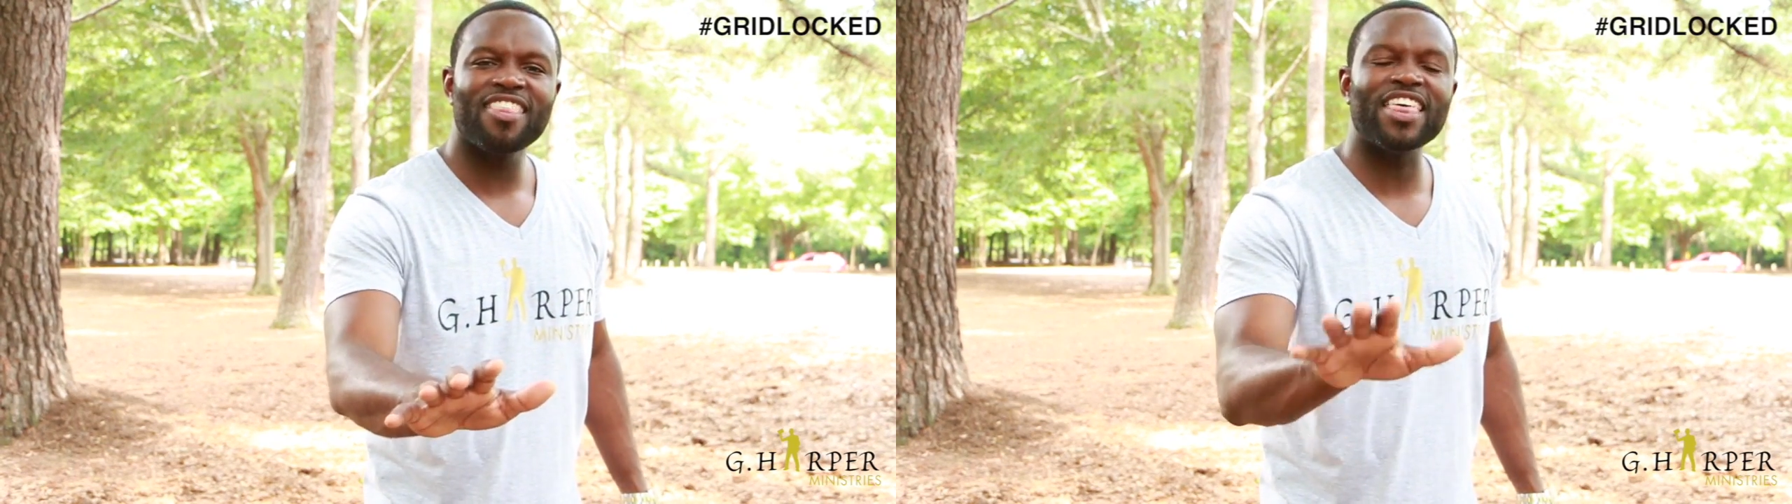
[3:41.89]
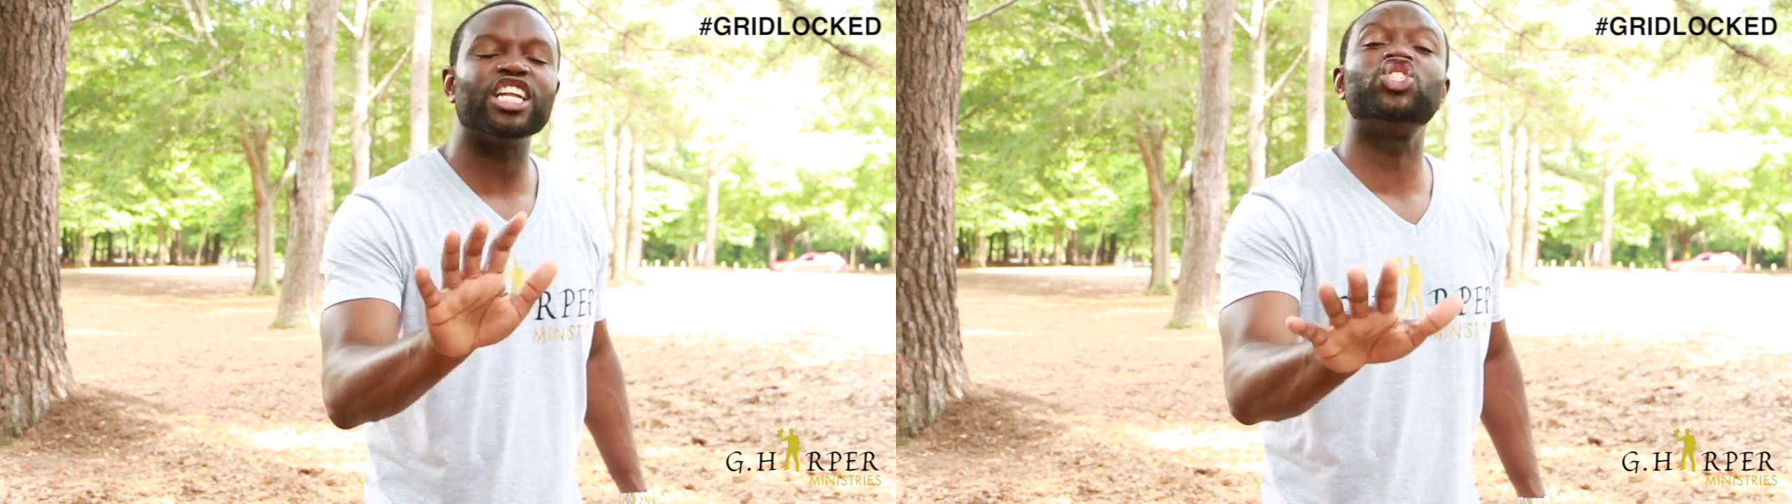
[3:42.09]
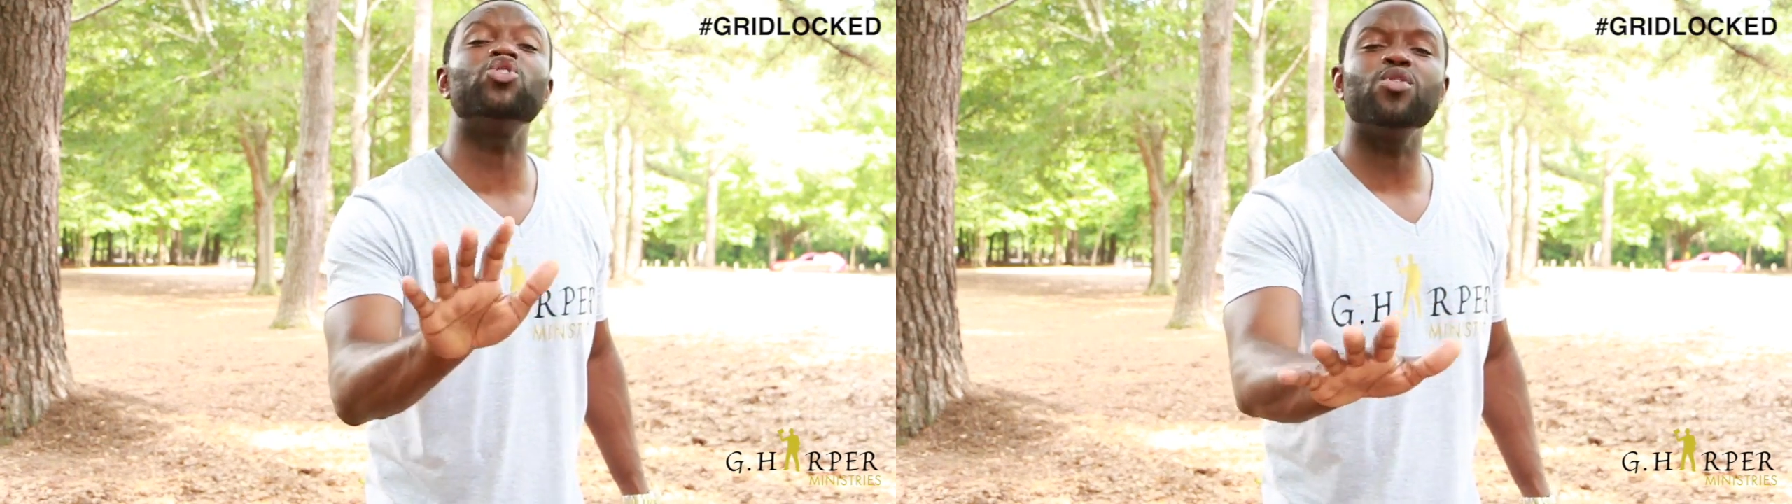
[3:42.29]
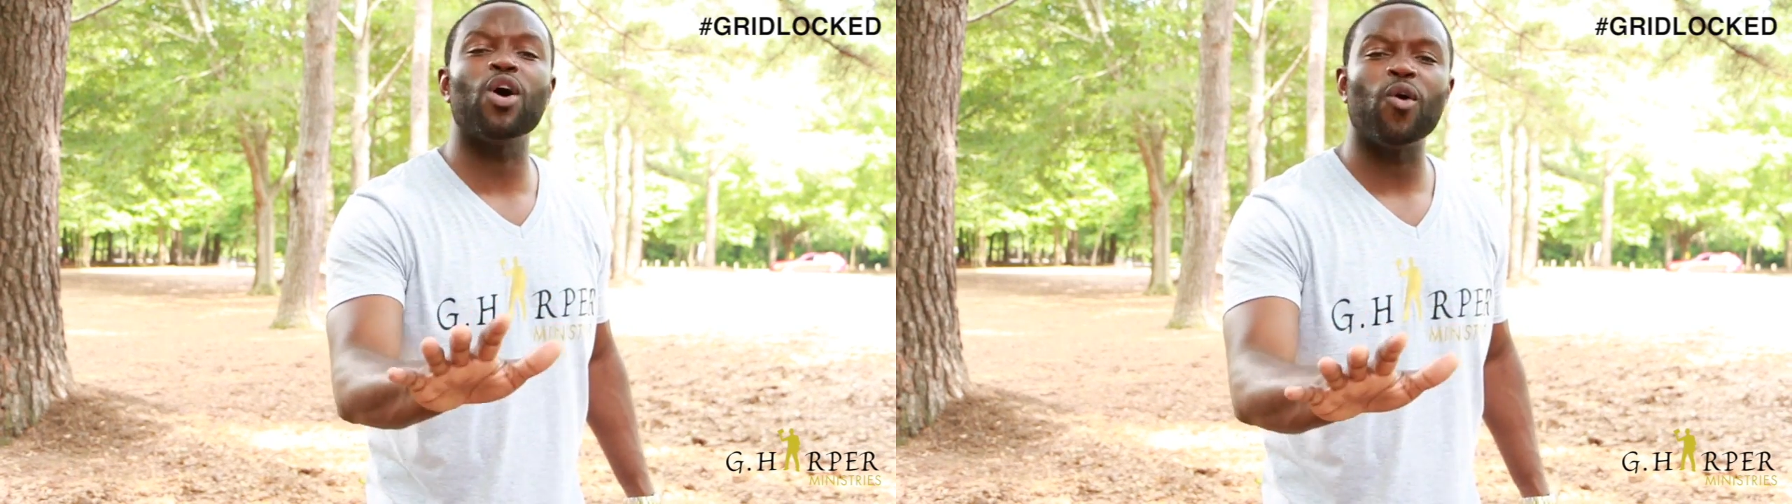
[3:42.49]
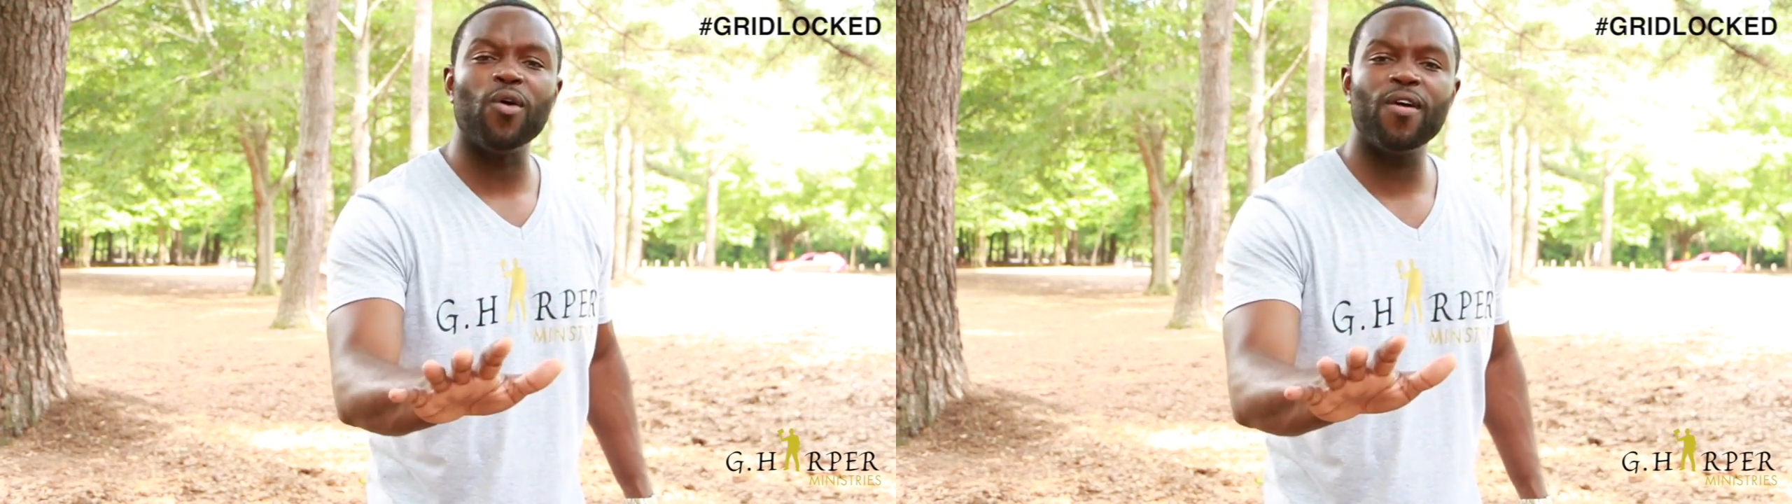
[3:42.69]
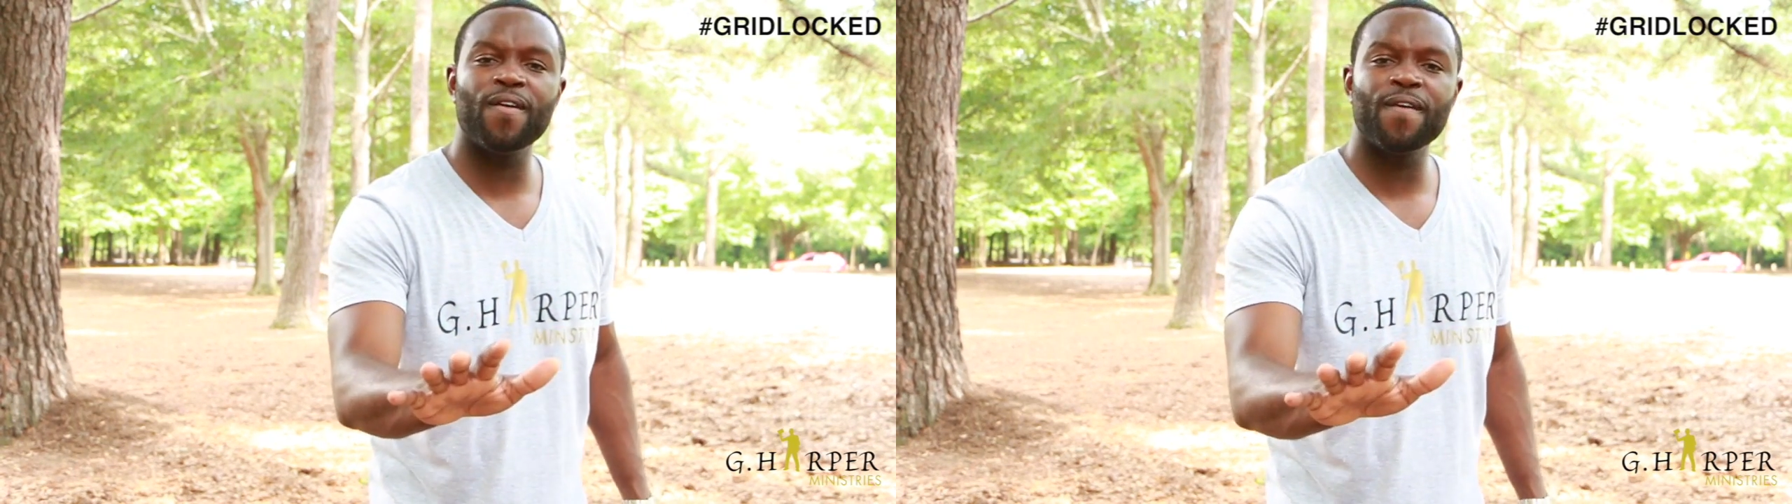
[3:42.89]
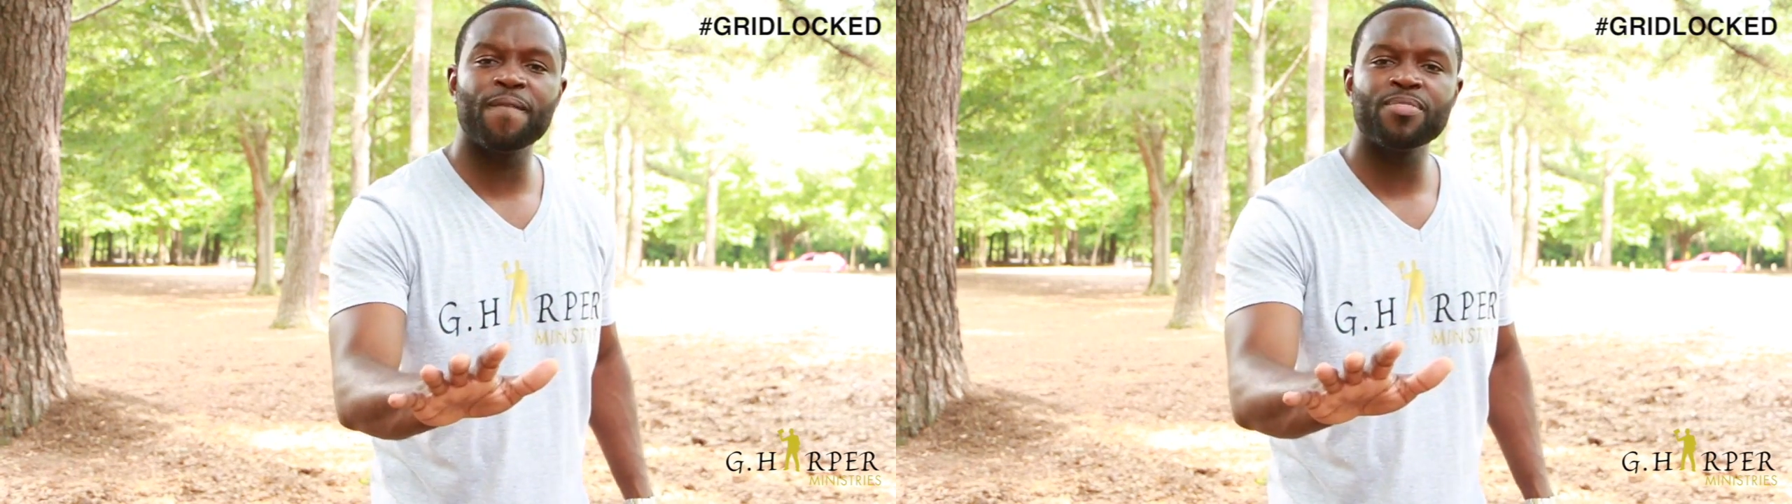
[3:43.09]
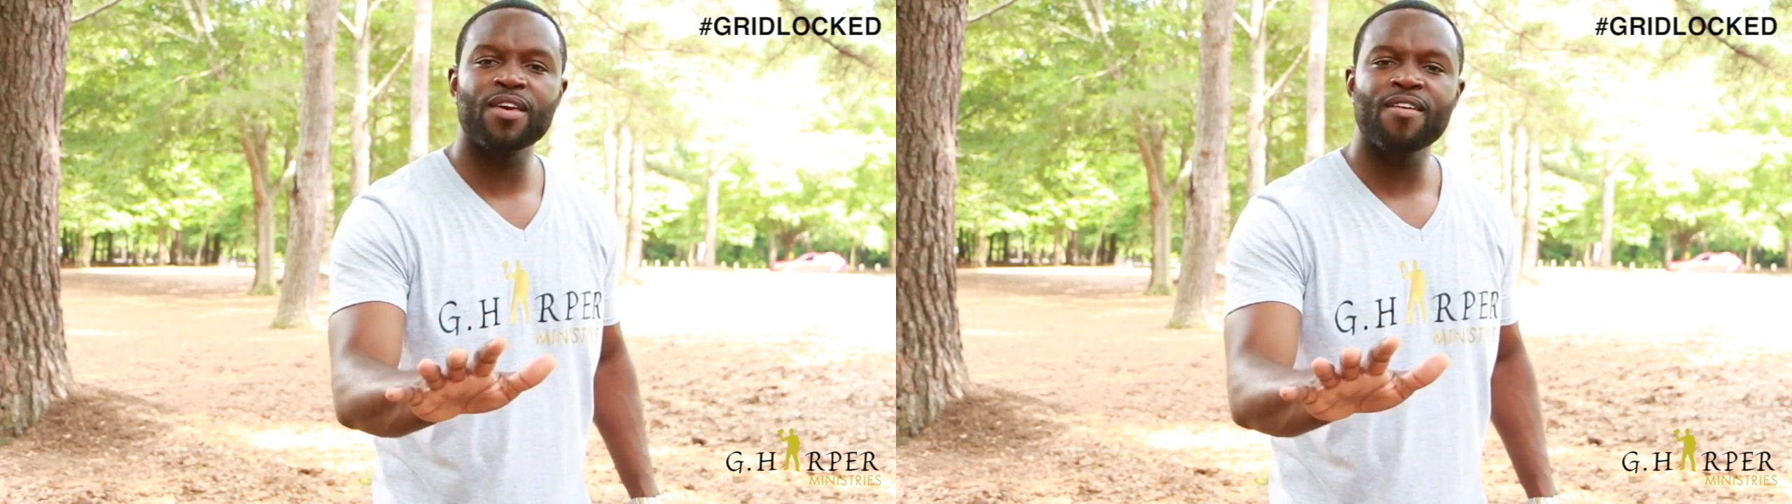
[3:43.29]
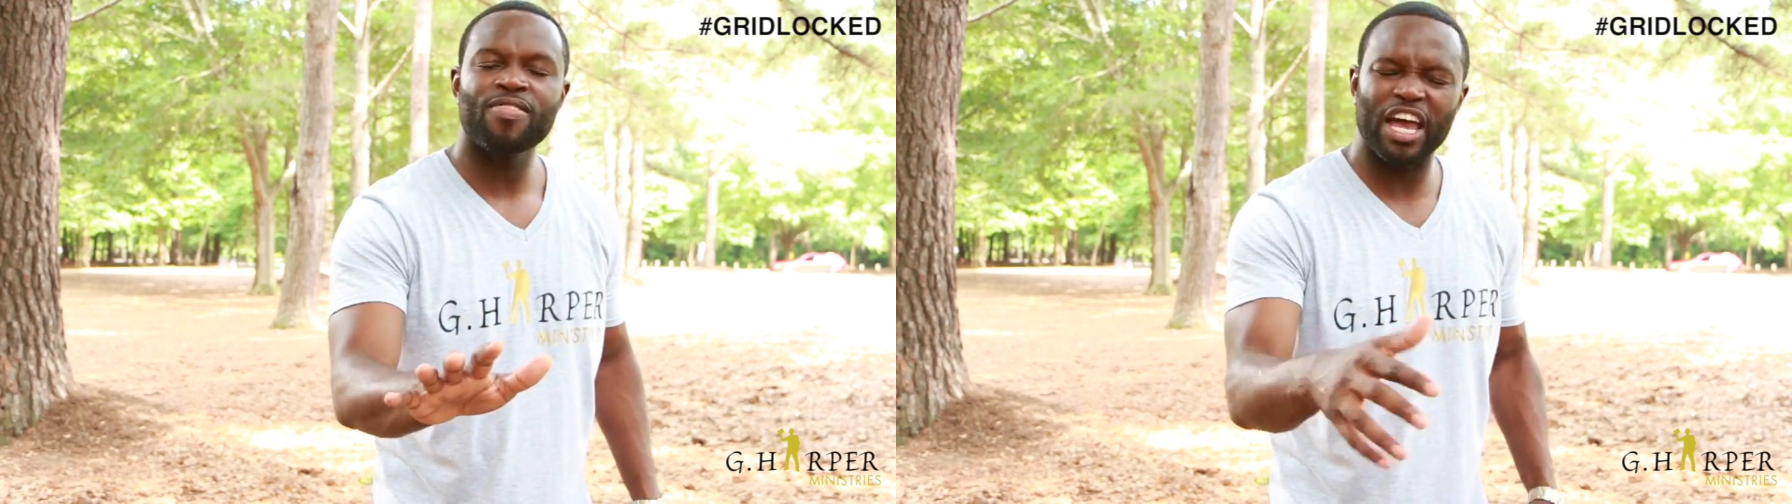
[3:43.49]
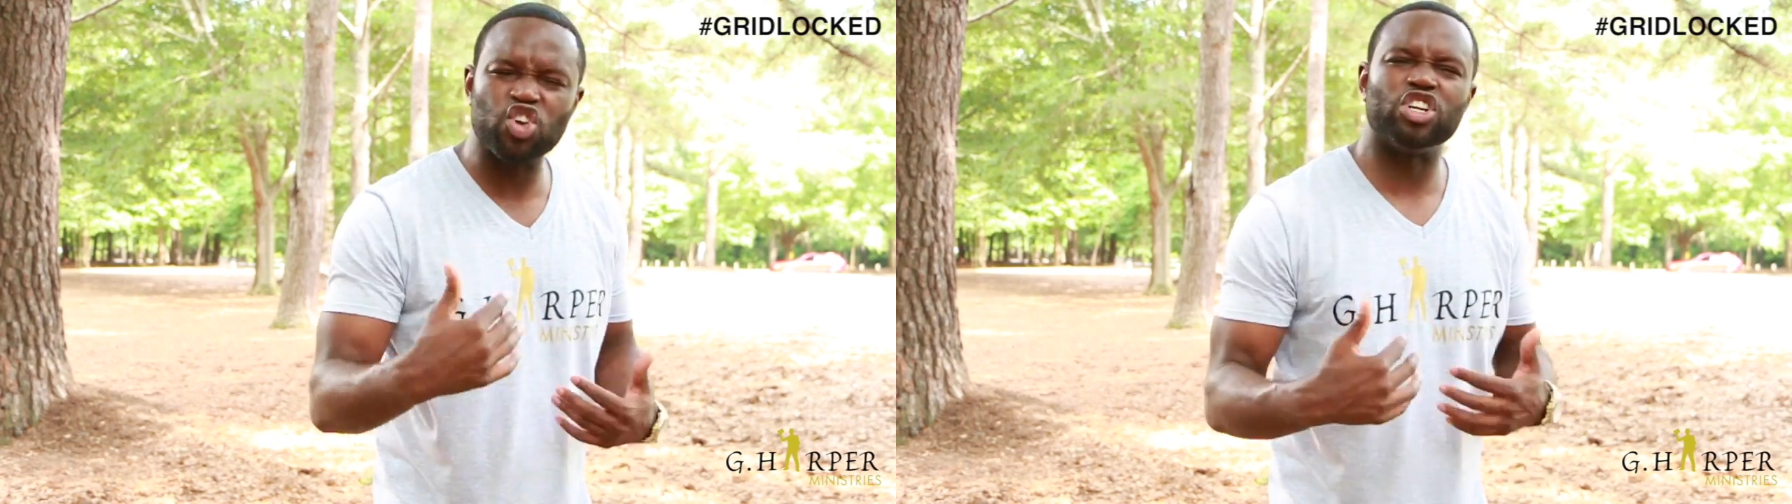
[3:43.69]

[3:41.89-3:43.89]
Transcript: that you know that